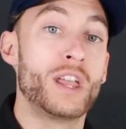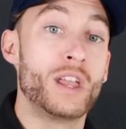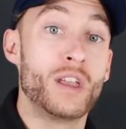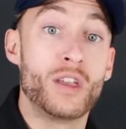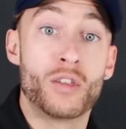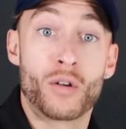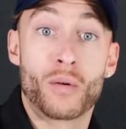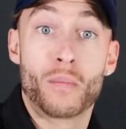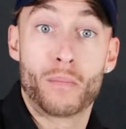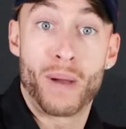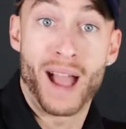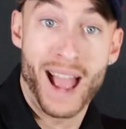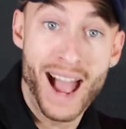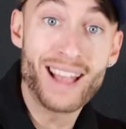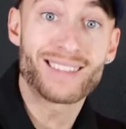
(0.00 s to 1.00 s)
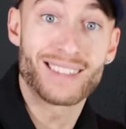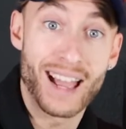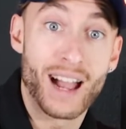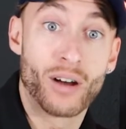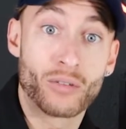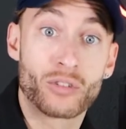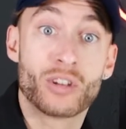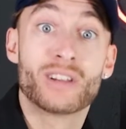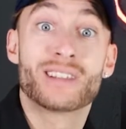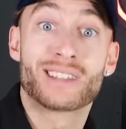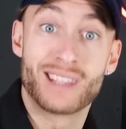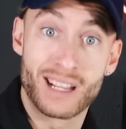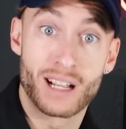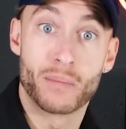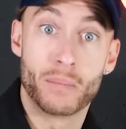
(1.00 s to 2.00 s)
either pass out,
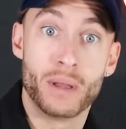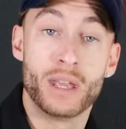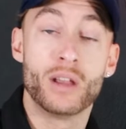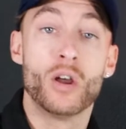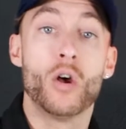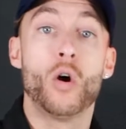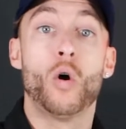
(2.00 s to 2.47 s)
syncope,